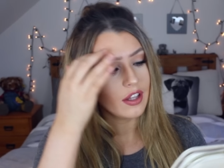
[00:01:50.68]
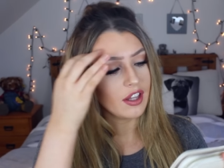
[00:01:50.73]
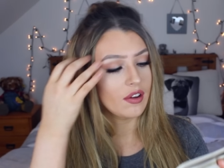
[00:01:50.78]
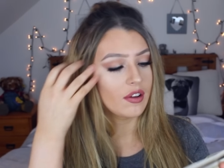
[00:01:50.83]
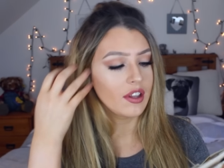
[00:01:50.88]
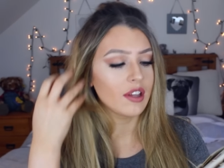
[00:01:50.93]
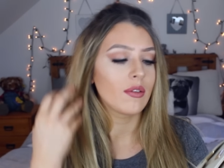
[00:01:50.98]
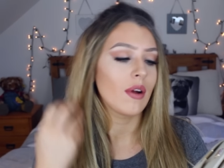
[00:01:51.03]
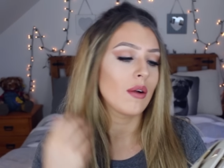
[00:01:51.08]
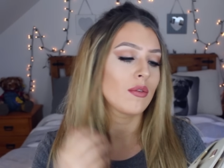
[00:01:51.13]
So
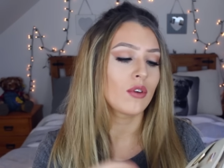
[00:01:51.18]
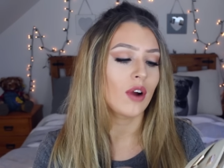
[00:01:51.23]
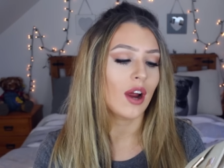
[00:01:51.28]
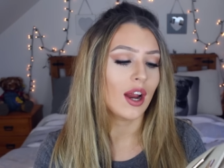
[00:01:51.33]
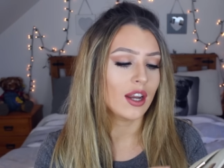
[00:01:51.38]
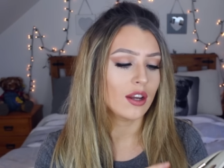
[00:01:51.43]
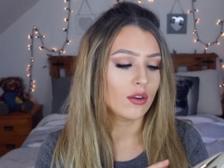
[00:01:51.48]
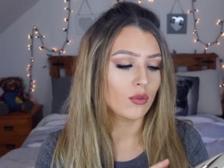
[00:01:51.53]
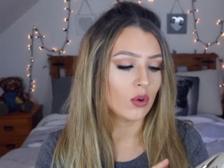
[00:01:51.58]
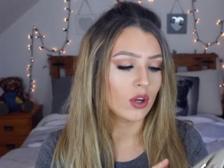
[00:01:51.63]
it's a River
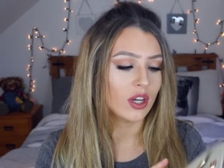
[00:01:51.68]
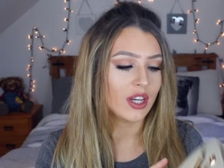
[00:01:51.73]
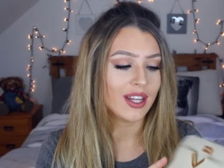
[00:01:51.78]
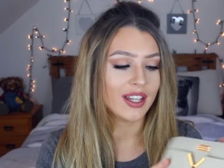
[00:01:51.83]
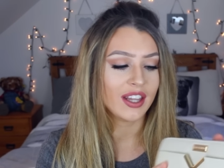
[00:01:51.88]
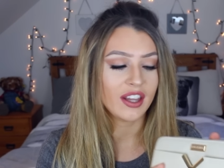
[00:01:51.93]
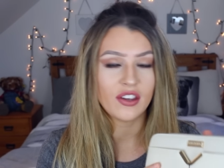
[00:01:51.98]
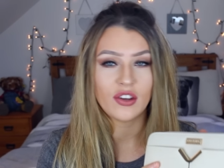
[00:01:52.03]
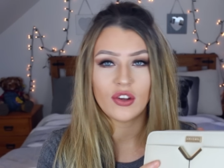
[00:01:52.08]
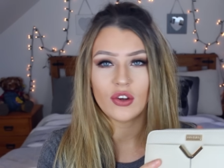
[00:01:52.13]
Island one.
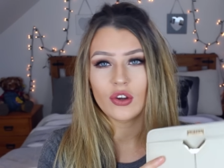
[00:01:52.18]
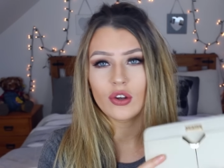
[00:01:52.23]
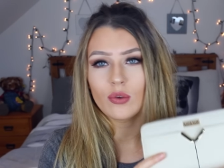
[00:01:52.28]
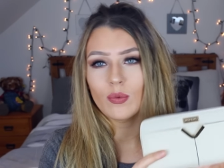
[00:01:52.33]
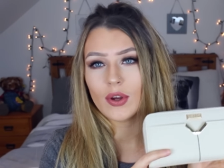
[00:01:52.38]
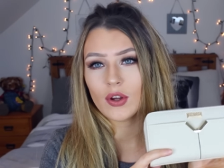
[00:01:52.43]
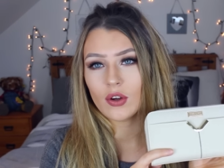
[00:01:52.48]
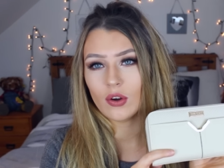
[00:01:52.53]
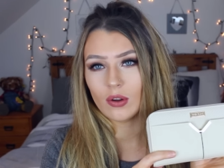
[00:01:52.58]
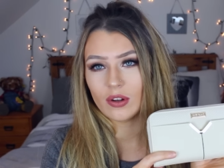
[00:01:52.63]
It's nude
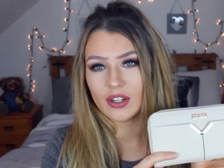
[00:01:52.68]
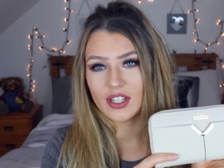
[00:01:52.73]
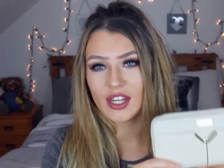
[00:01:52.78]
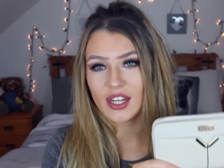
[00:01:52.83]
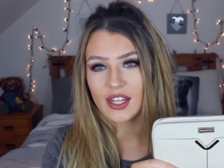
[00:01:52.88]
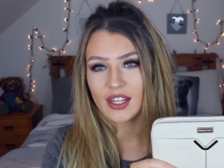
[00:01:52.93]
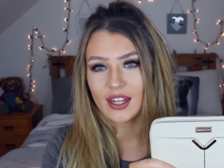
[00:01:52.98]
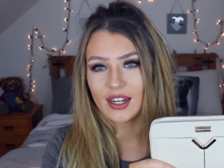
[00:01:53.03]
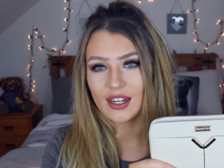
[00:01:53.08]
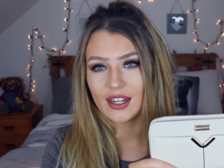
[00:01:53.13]
with gold
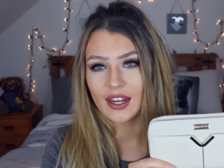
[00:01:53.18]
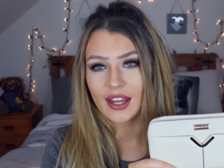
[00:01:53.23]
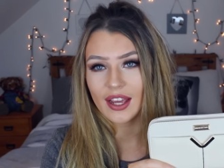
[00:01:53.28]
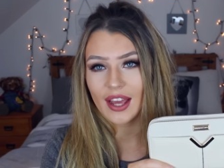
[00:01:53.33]
detailing